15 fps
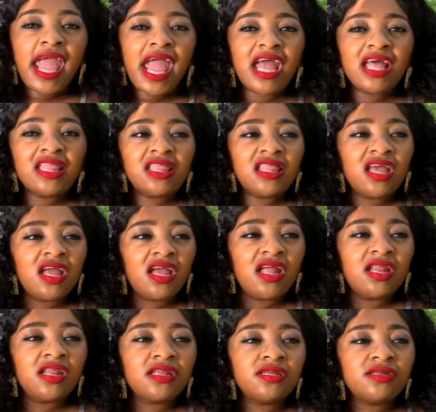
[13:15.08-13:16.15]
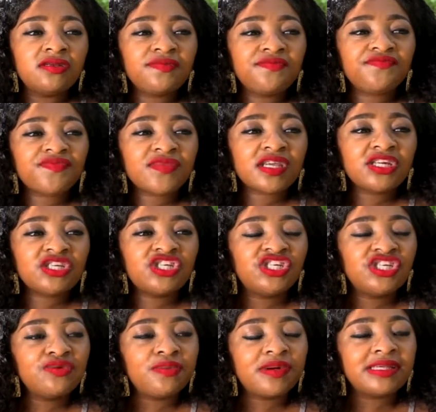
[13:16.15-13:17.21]
And then
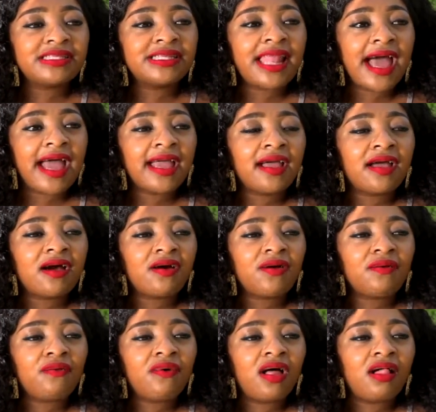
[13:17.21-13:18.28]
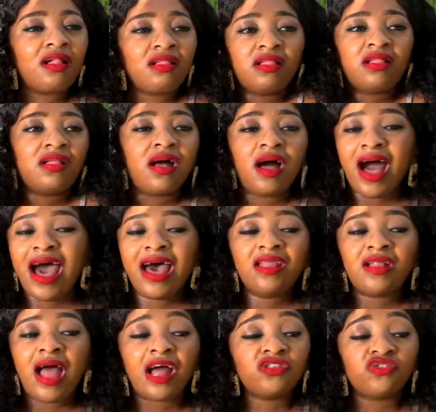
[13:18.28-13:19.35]
she was like, well,
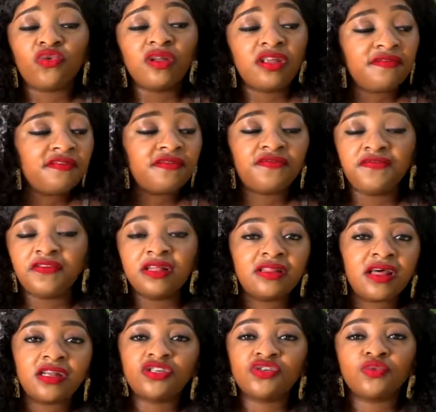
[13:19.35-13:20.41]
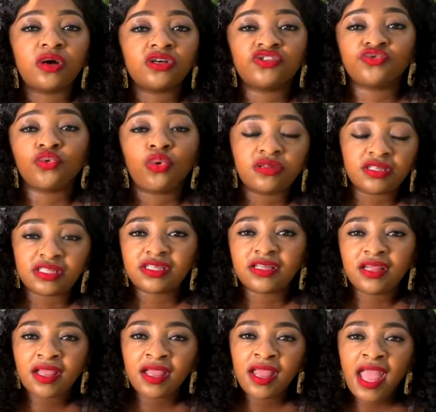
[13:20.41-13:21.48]
I don't even feel that you are short.
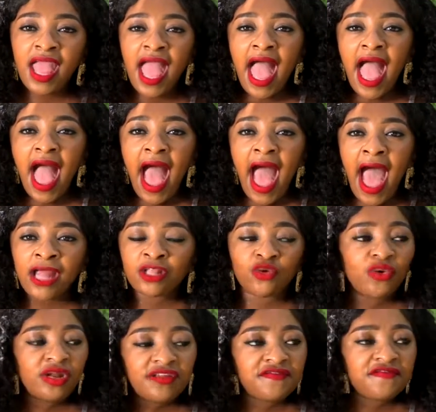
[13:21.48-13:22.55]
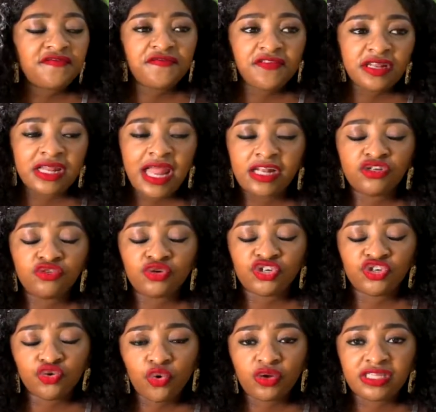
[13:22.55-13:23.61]
I don't even feel that you are
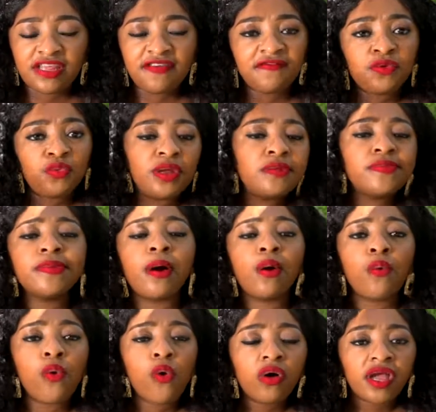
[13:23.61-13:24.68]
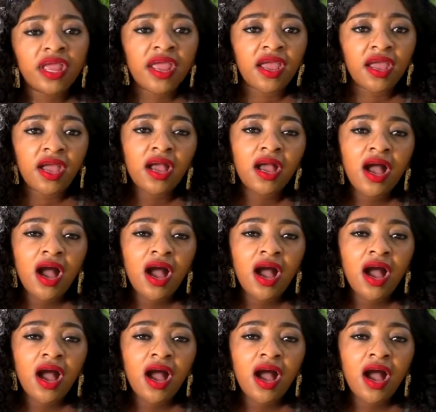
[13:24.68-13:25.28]
short even when we are walking.